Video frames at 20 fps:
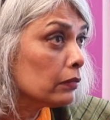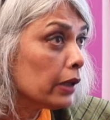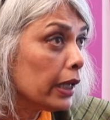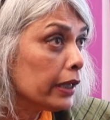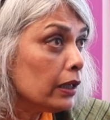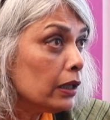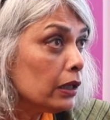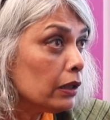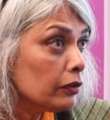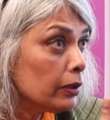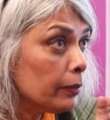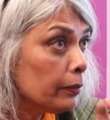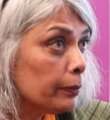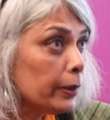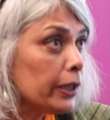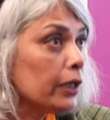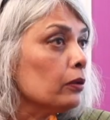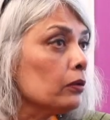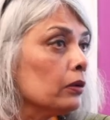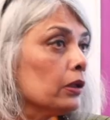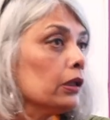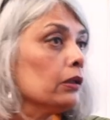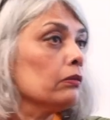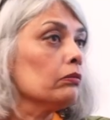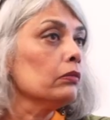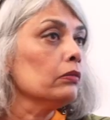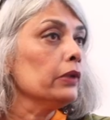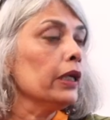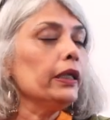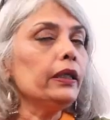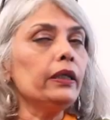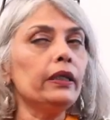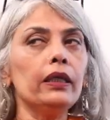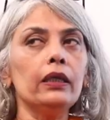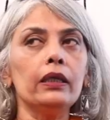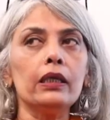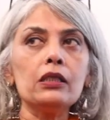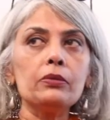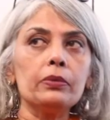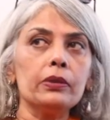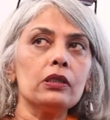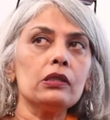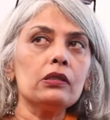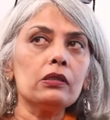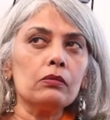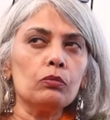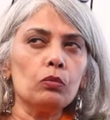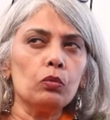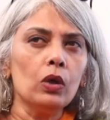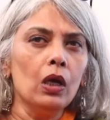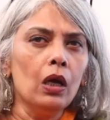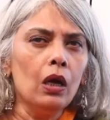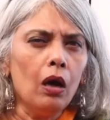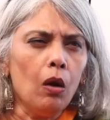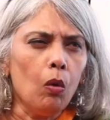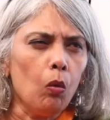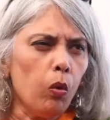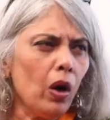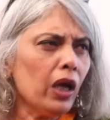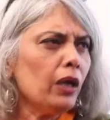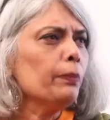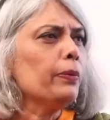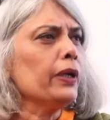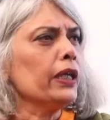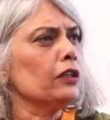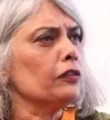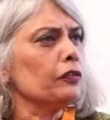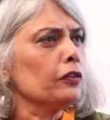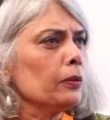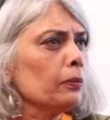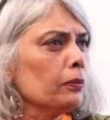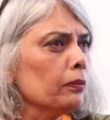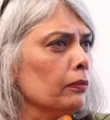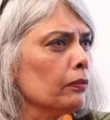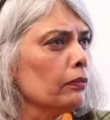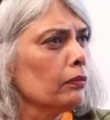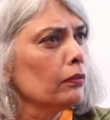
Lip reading: Oh. I didn't give them a break only. 18 days, we just, one breath film.